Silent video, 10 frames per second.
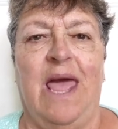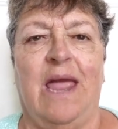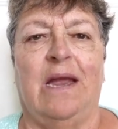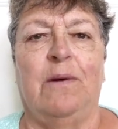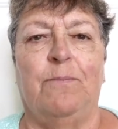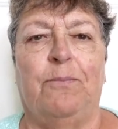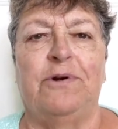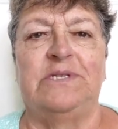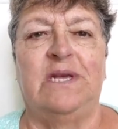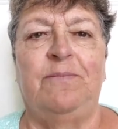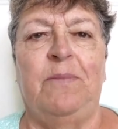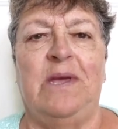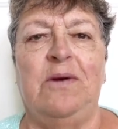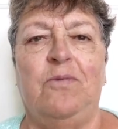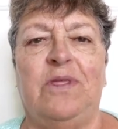and can present
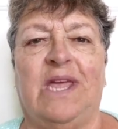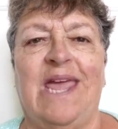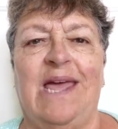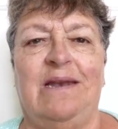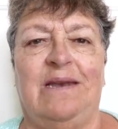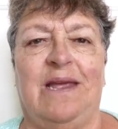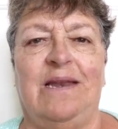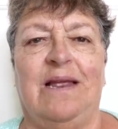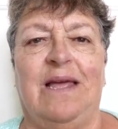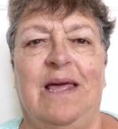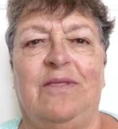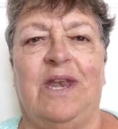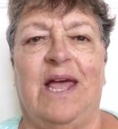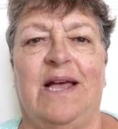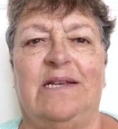me with a candidate
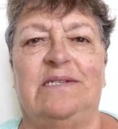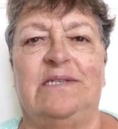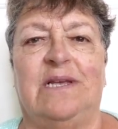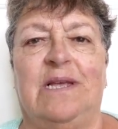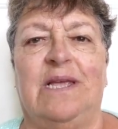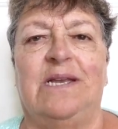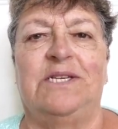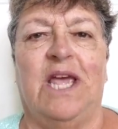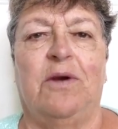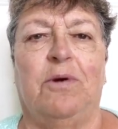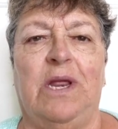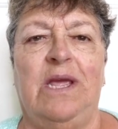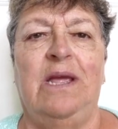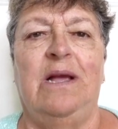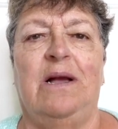that has
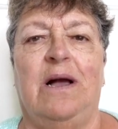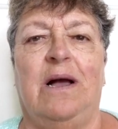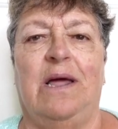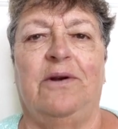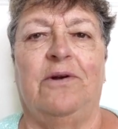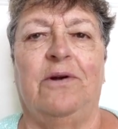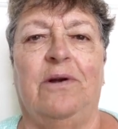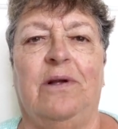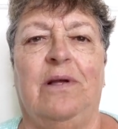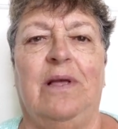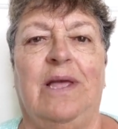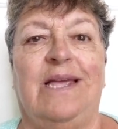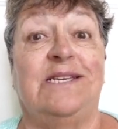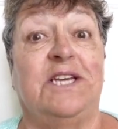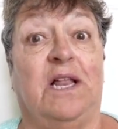integrity, honor,
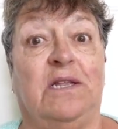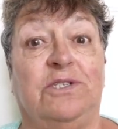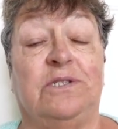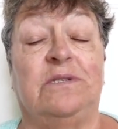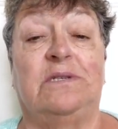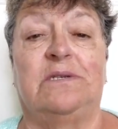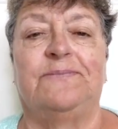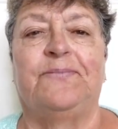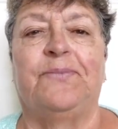intelligence,